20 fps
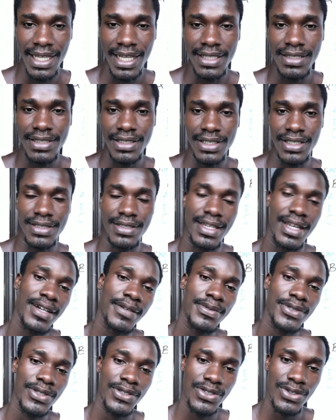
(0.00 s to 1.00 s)
it helps us
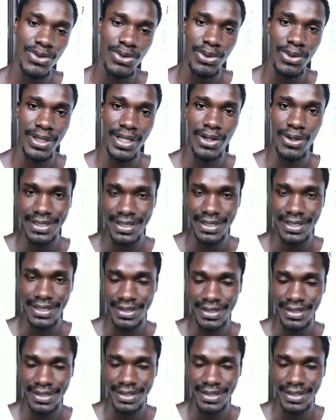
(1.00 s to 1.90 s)
to understand better.